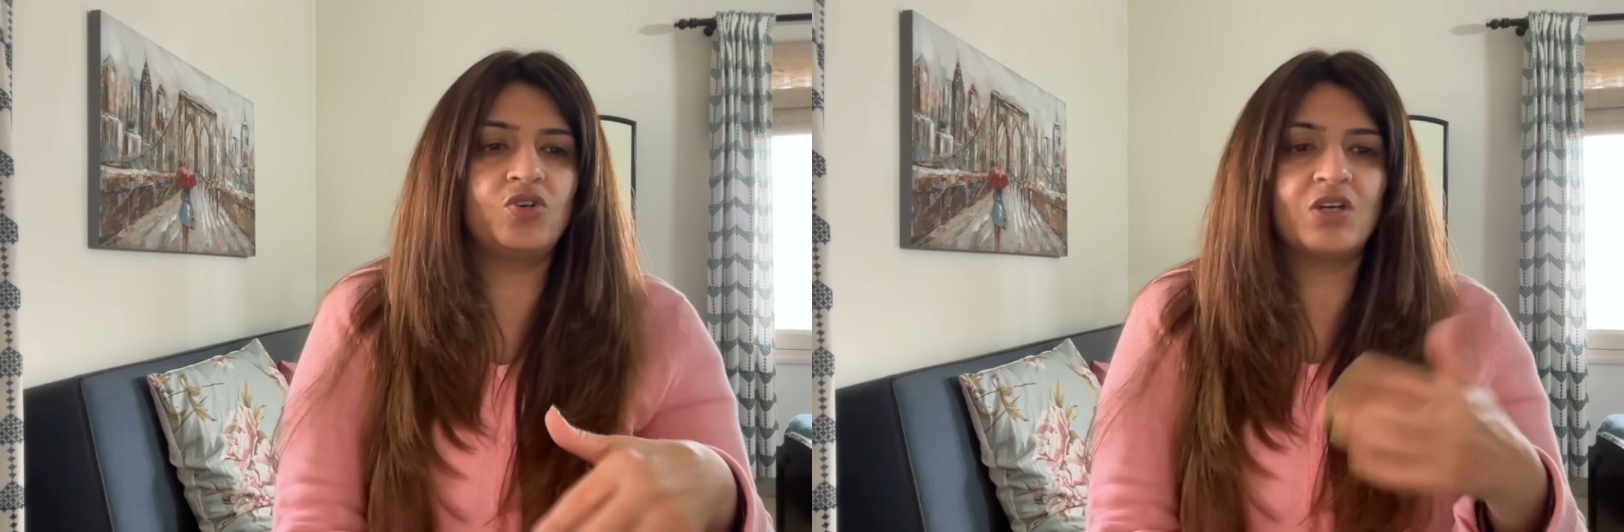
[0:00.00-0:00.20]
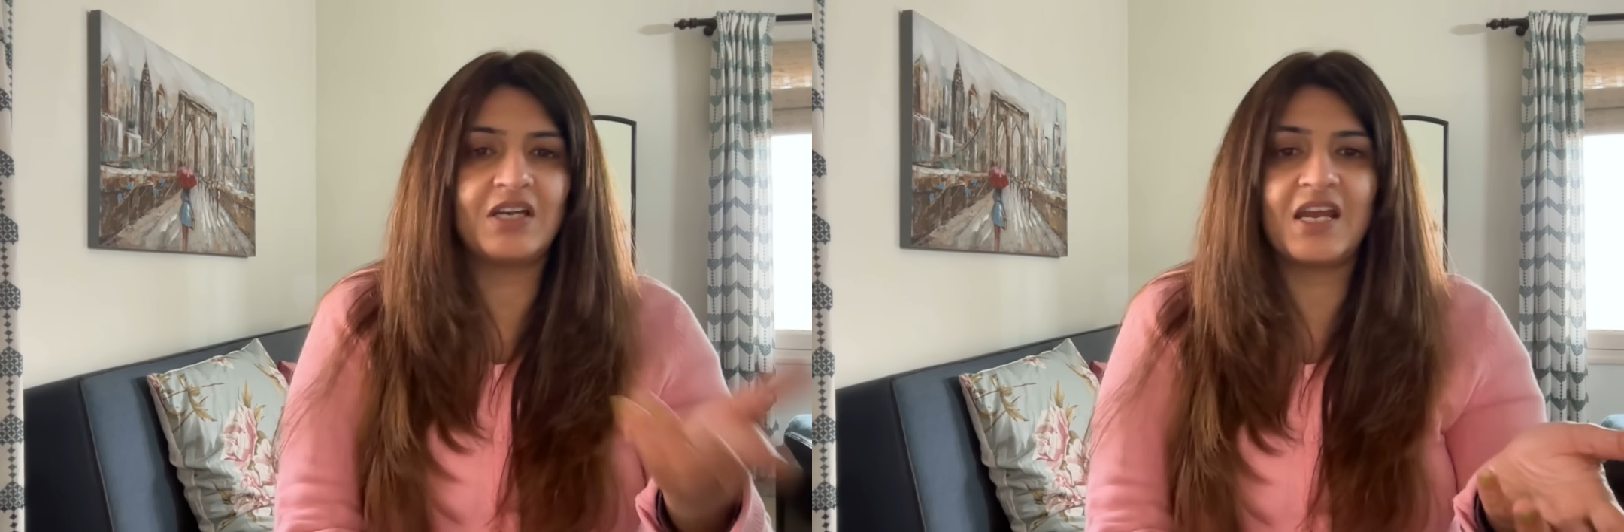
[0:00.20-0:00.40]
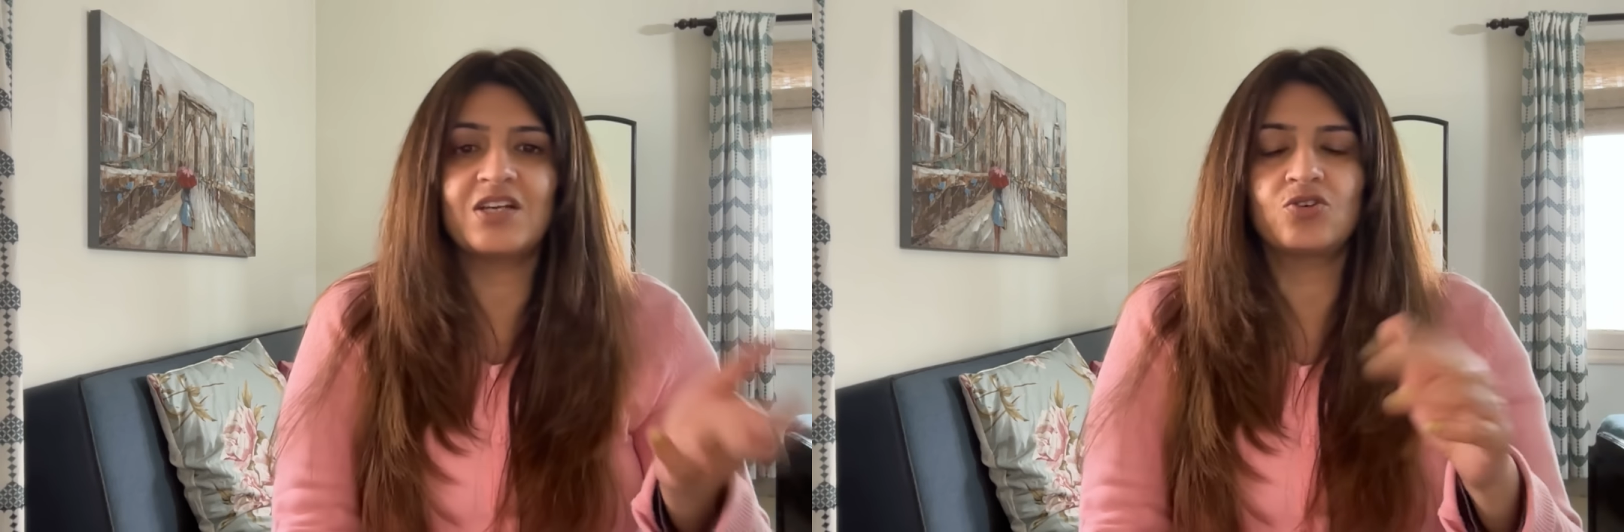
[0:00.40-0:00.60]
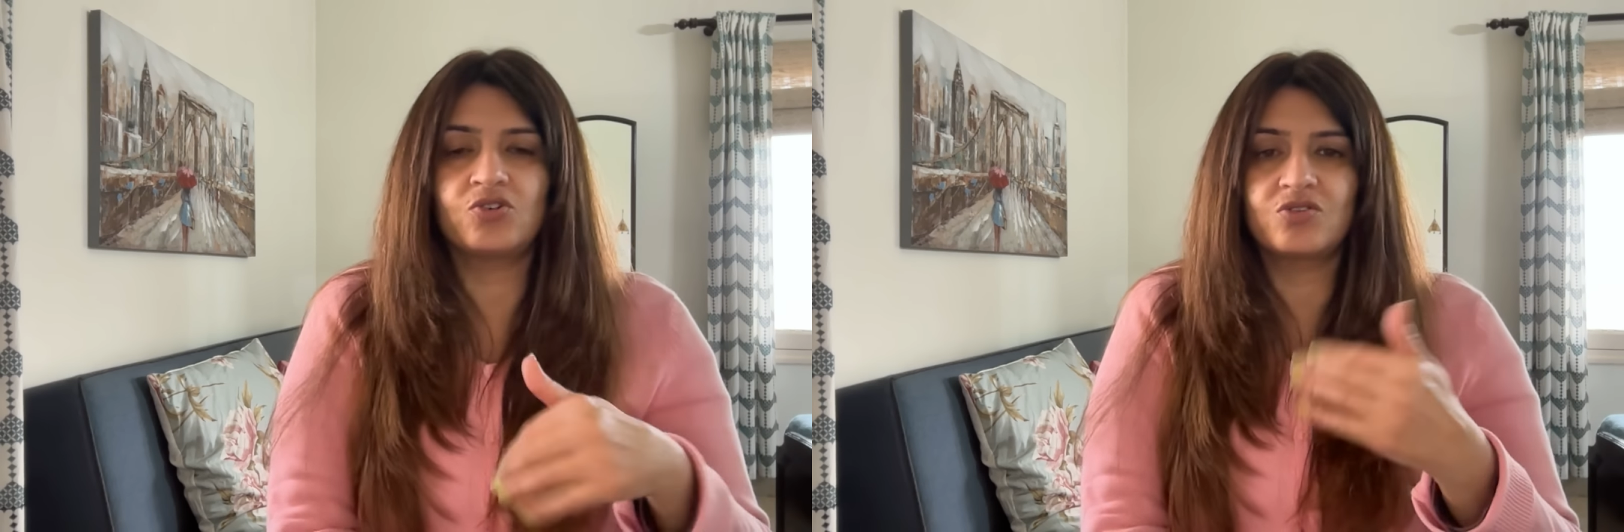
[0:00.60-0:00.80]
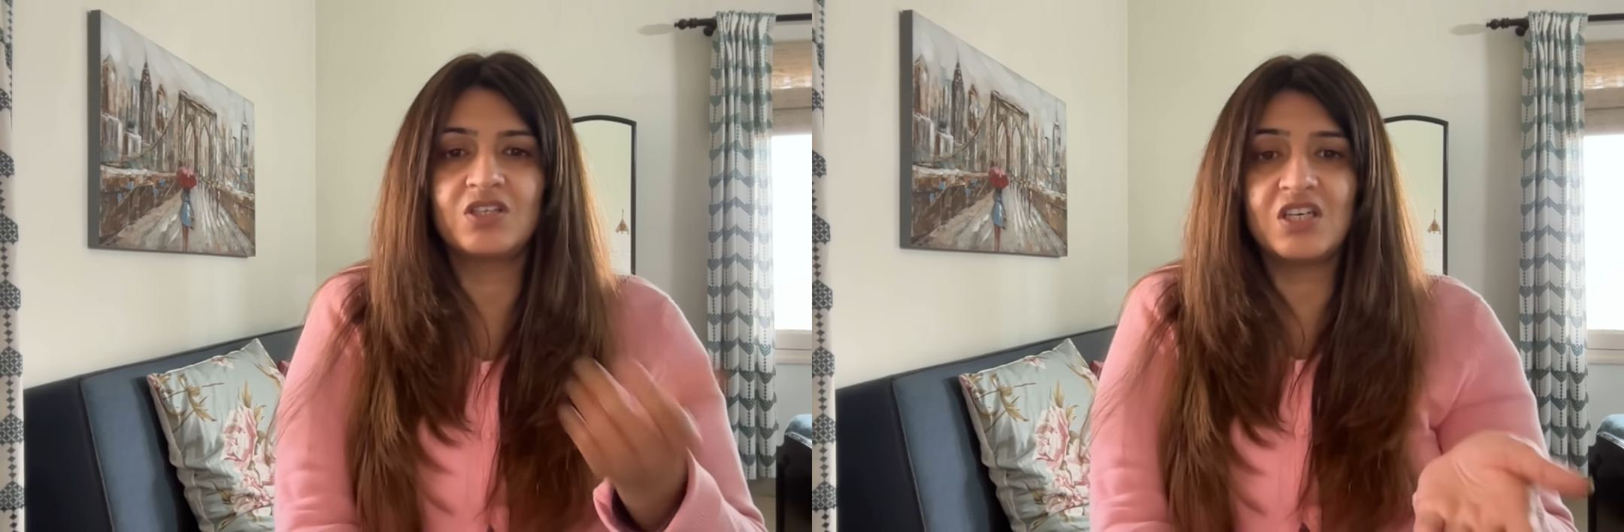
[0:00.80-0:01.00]
connect or
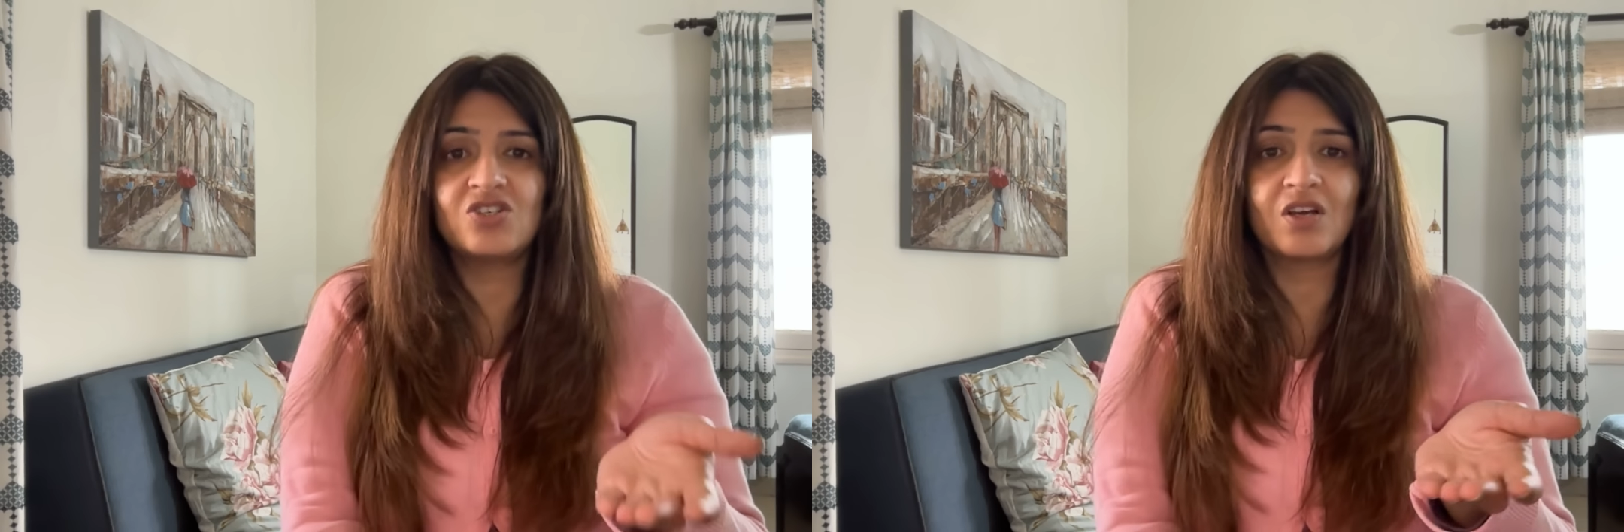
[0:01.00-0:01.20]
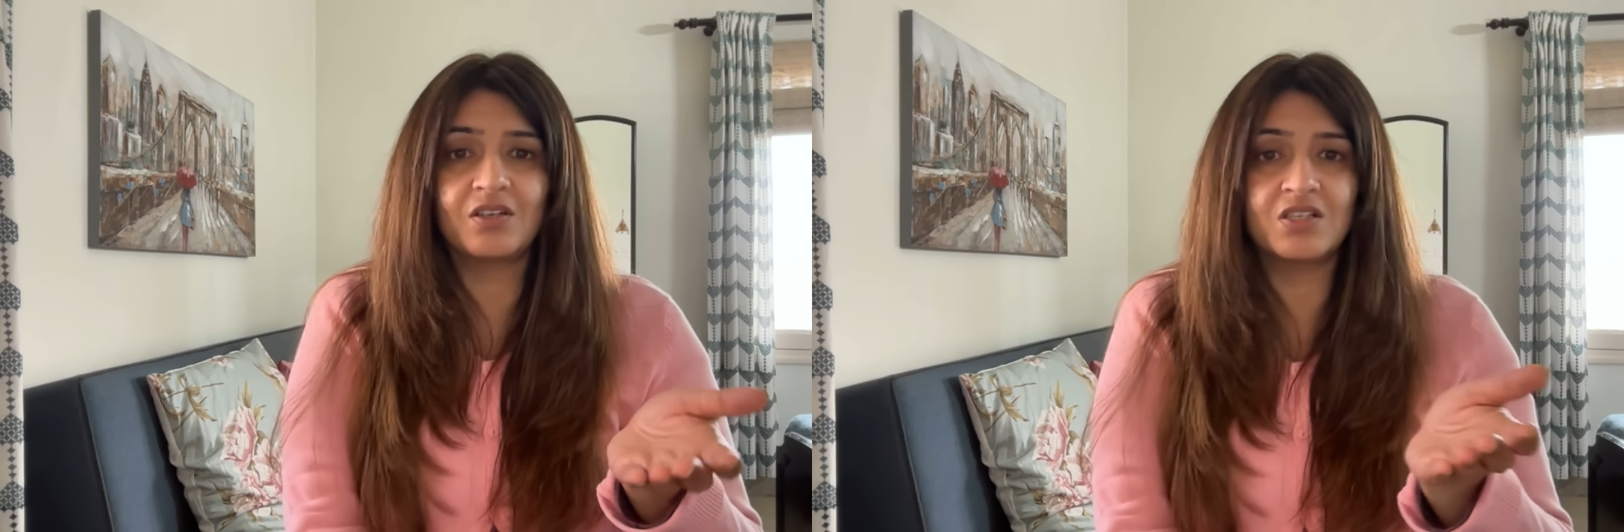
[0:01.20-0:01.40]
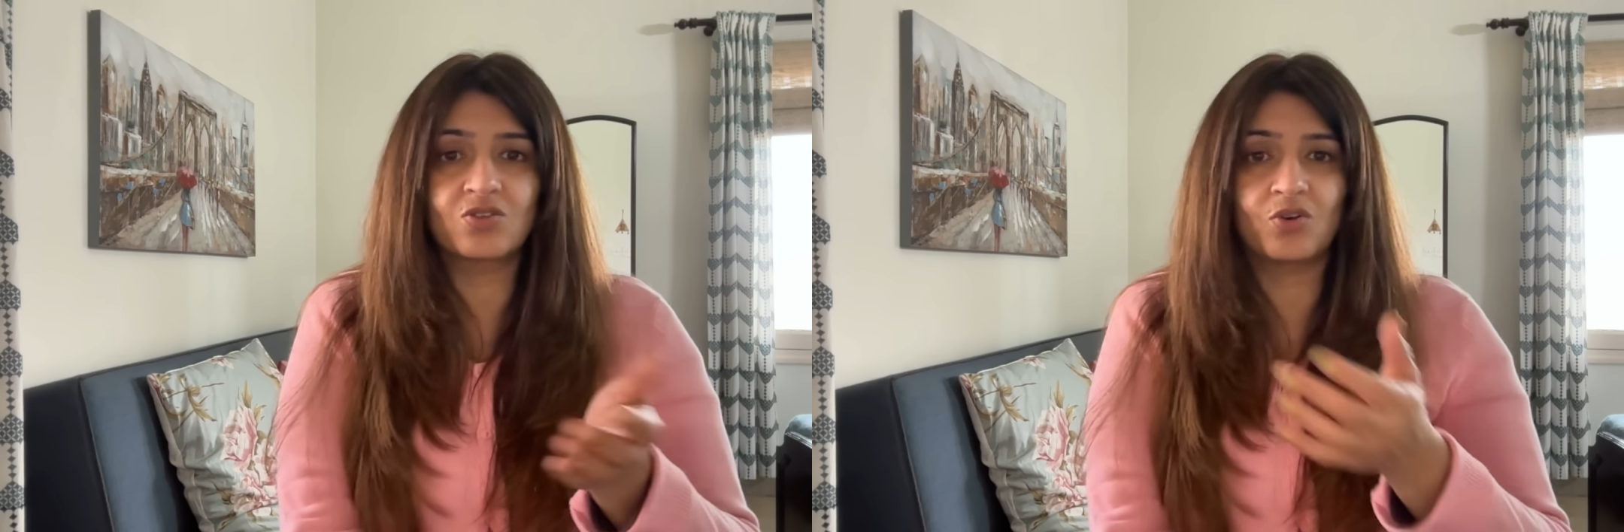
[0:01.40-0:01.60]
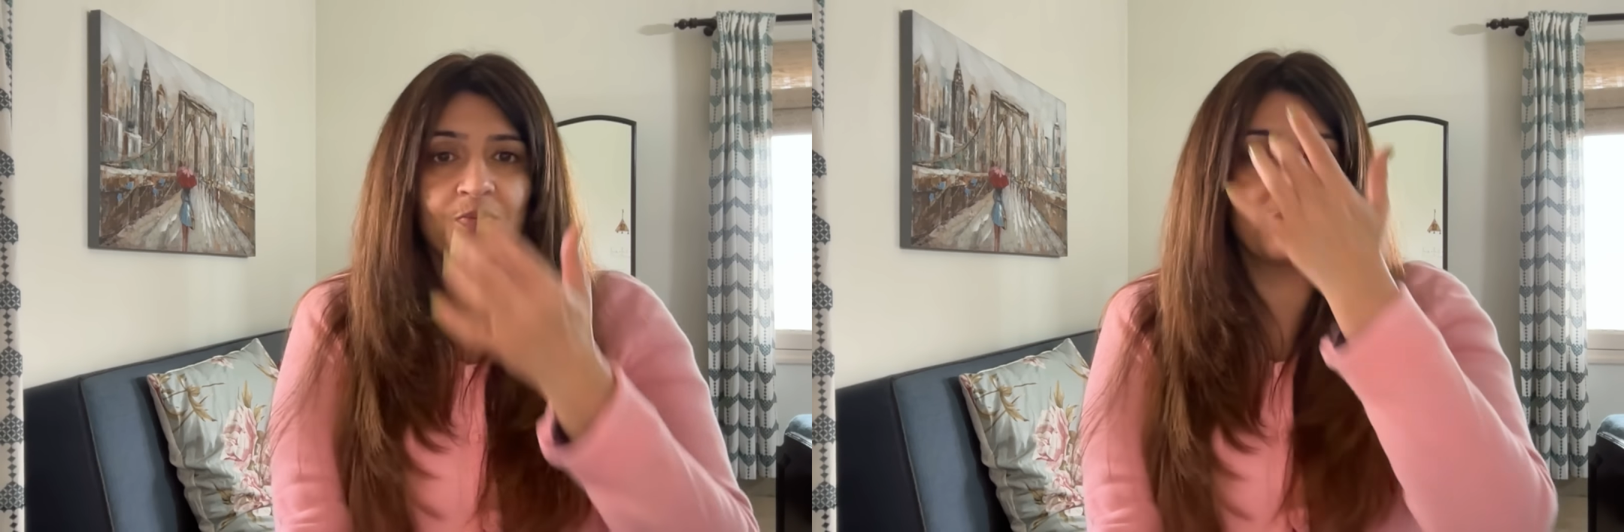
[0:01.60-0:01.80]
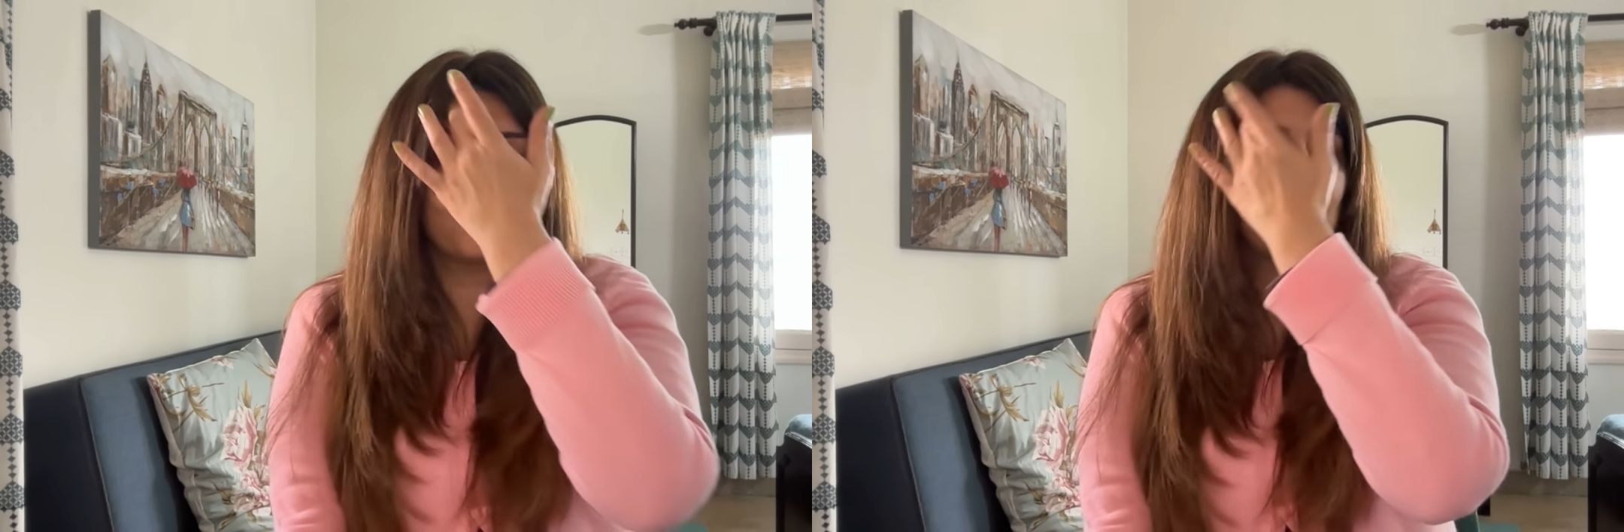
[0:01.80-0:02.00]
you see each other, it's going to
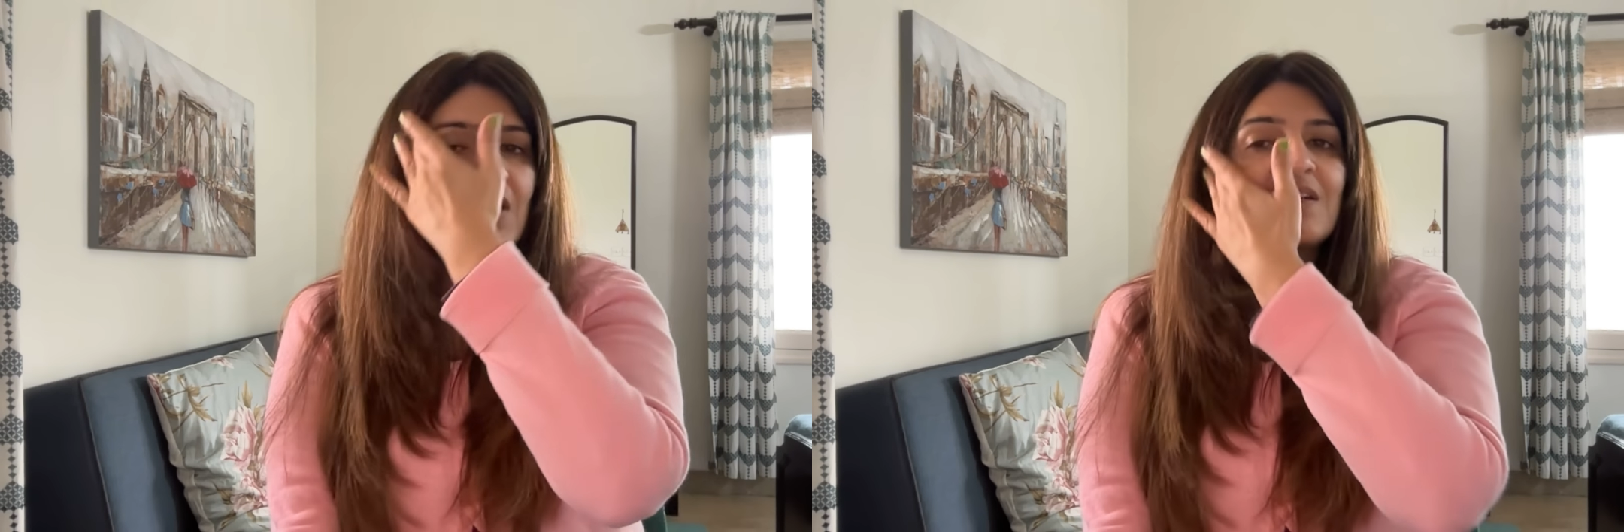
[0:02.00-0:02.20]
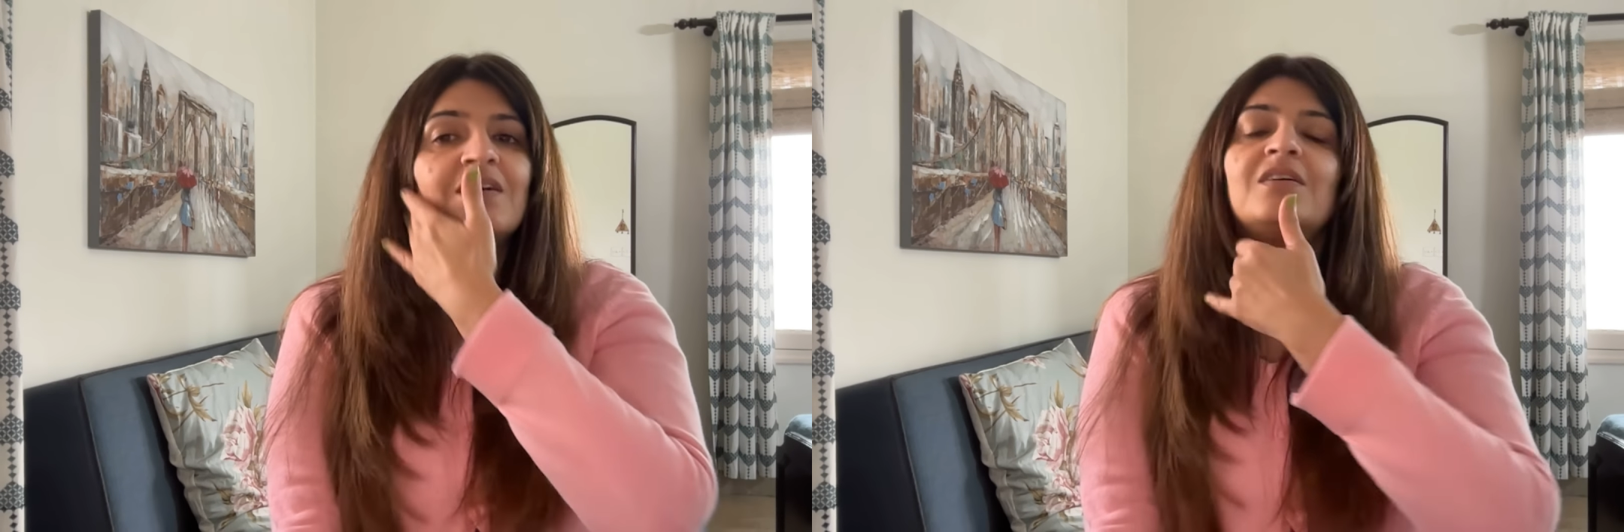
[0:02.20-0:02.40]
be more like